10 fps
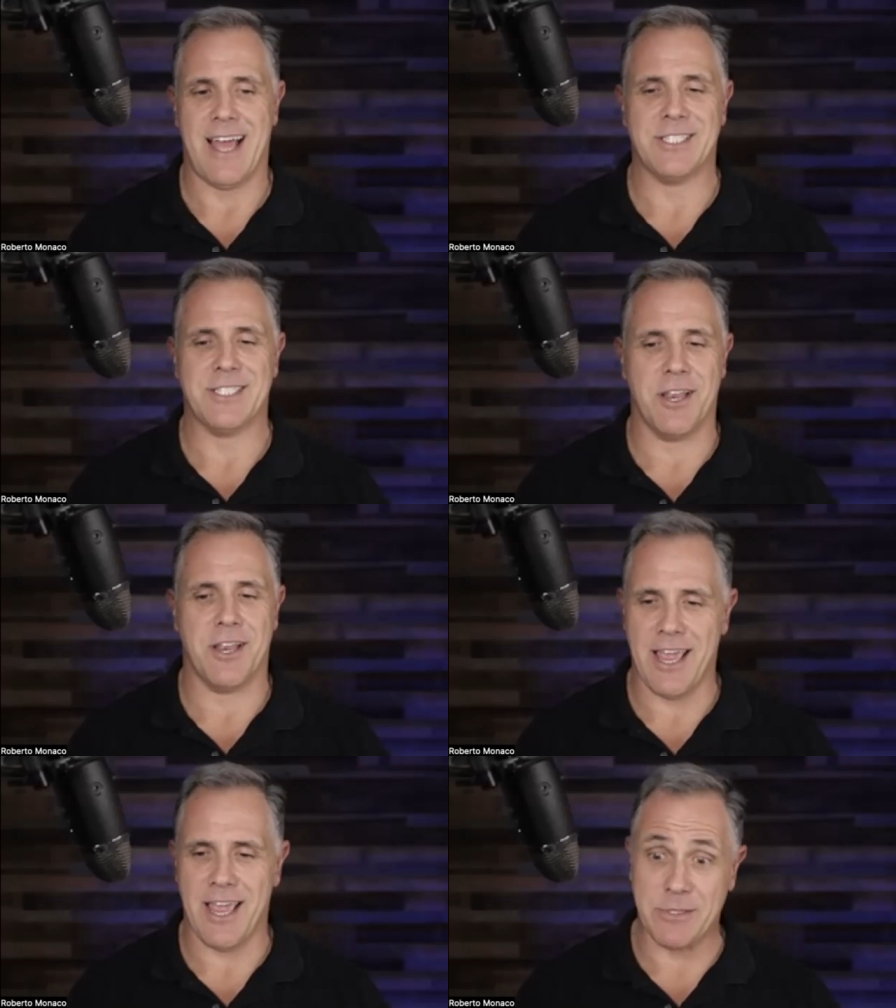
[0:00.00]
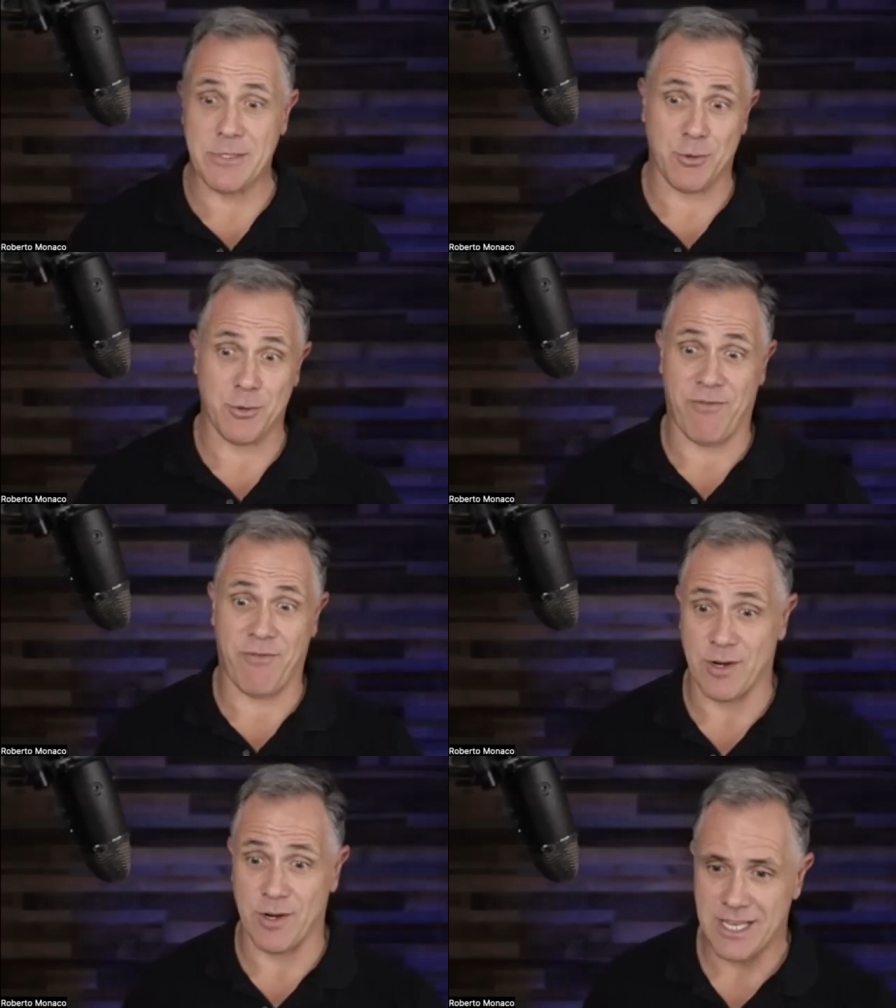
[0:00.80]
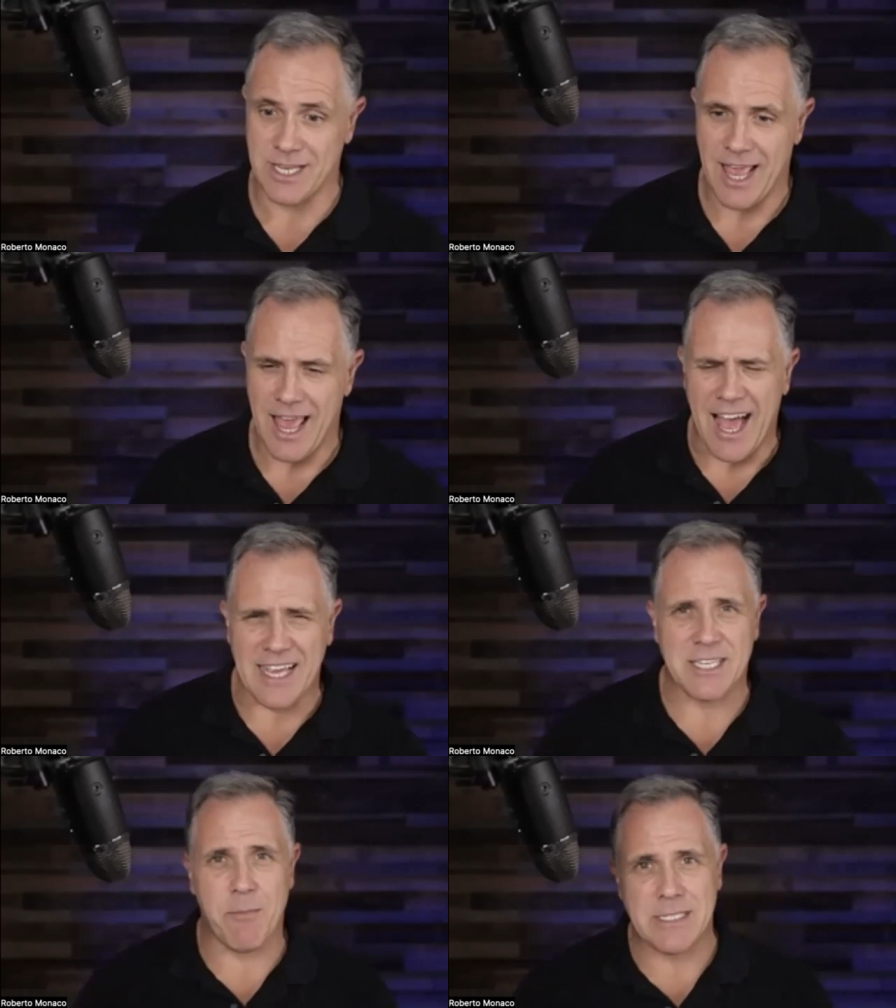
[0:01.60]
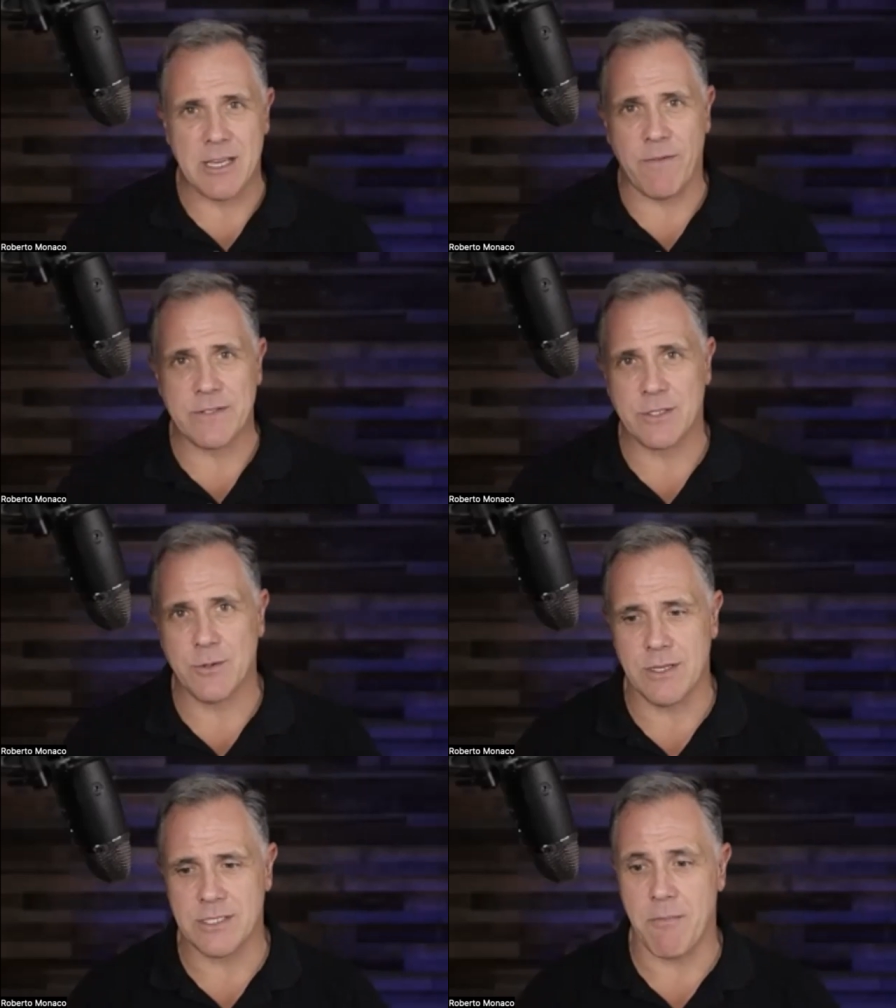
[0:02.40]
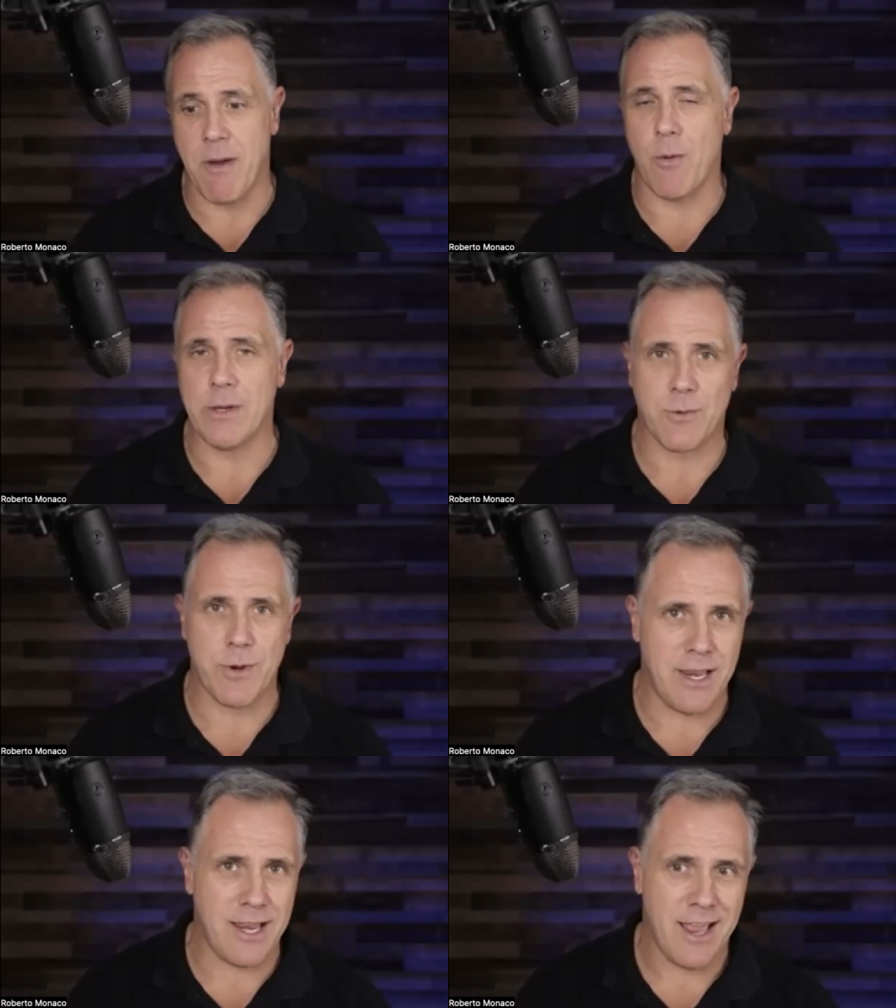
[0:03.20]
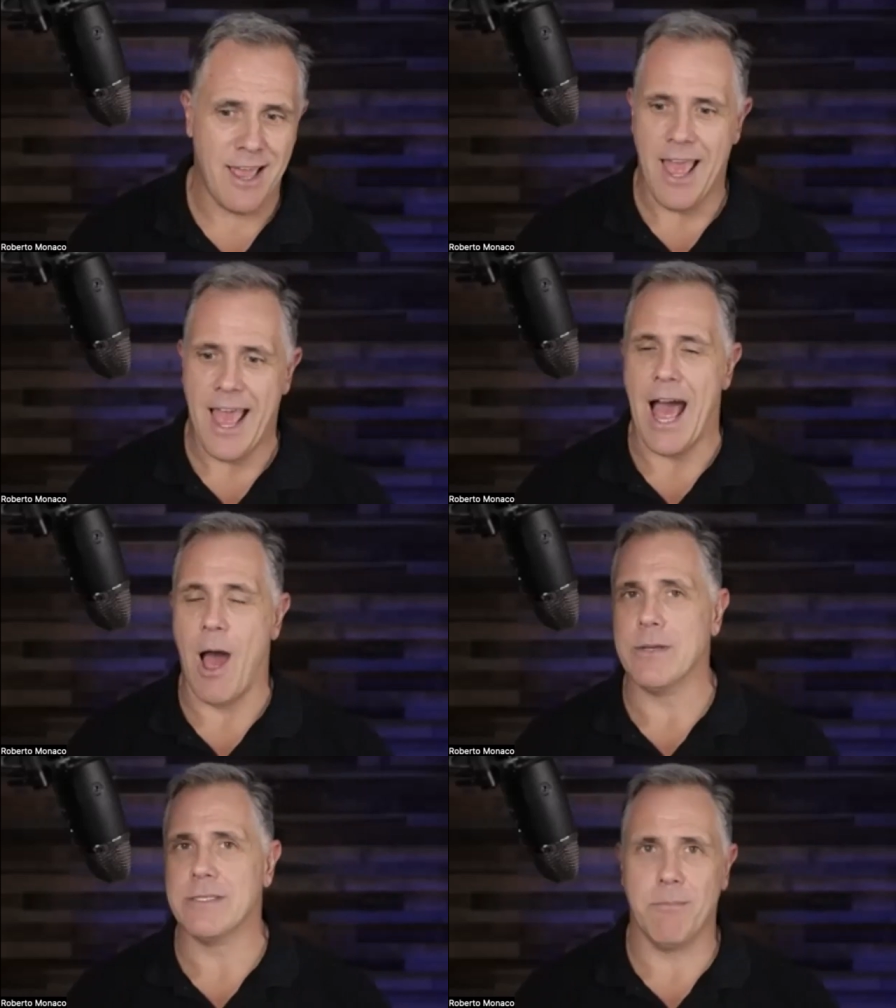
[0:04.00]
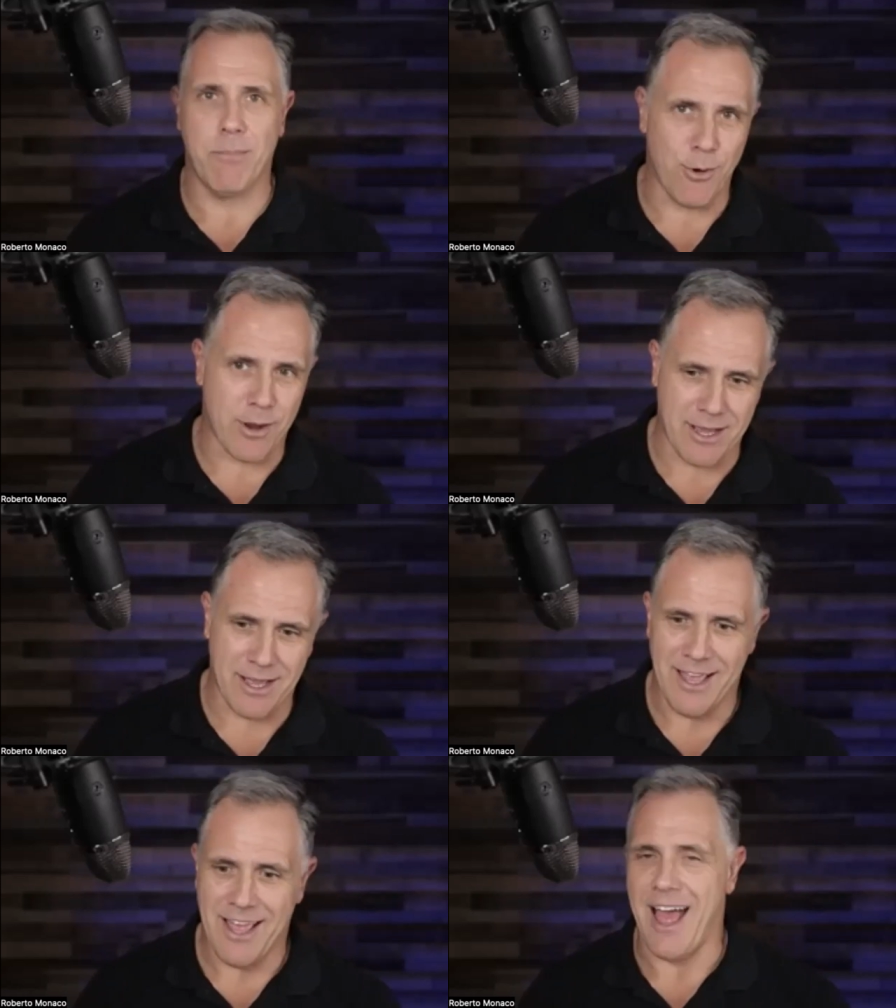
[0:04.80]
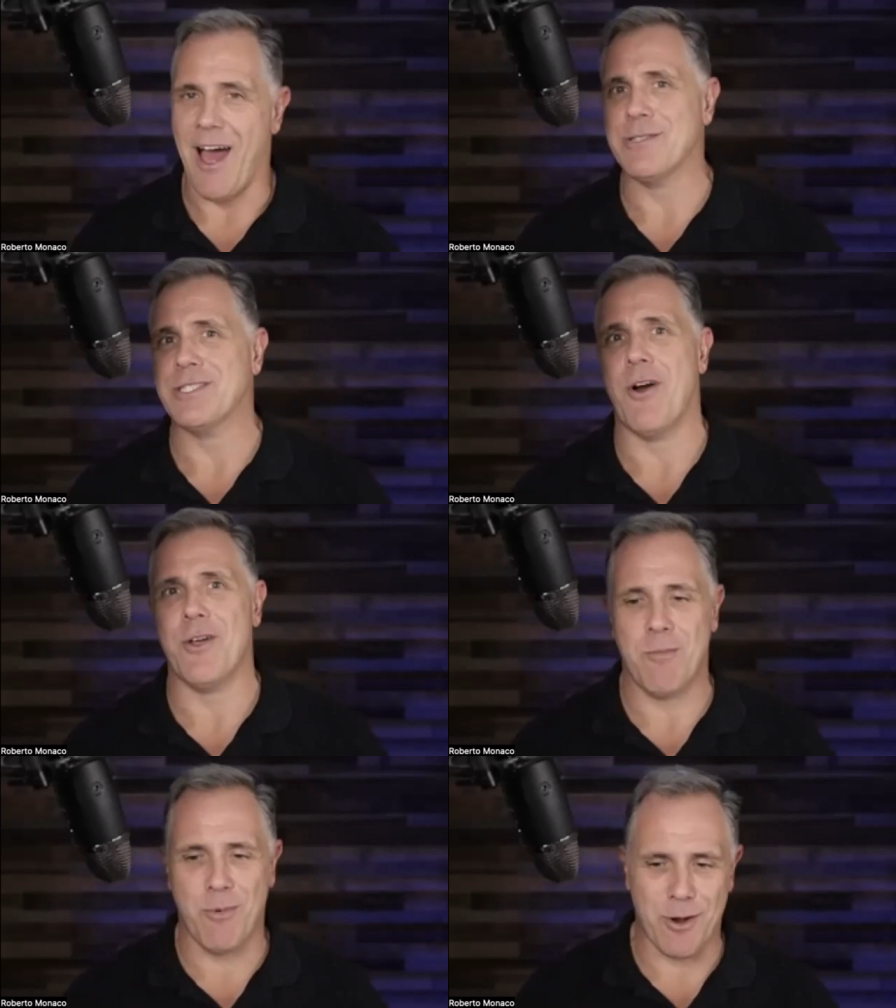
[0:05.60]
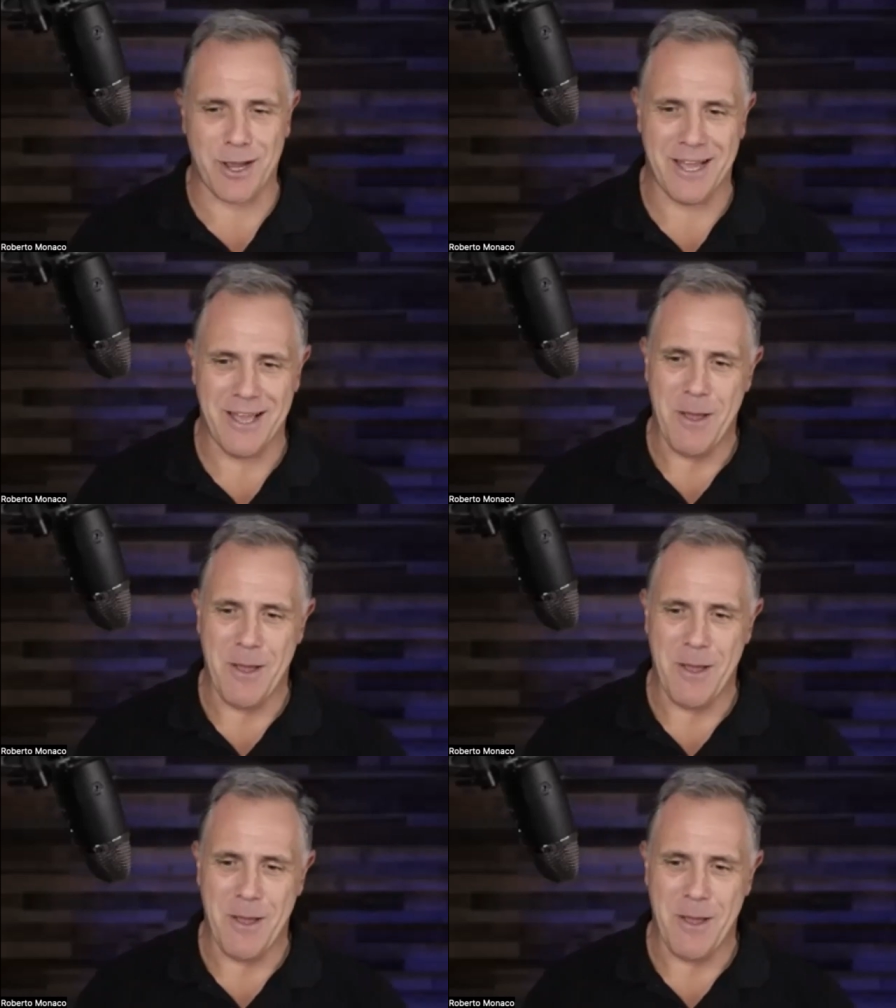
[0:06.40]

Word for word: I study. I'm student first. I see myself as students. I'm always reading, always a book, I was an audio book.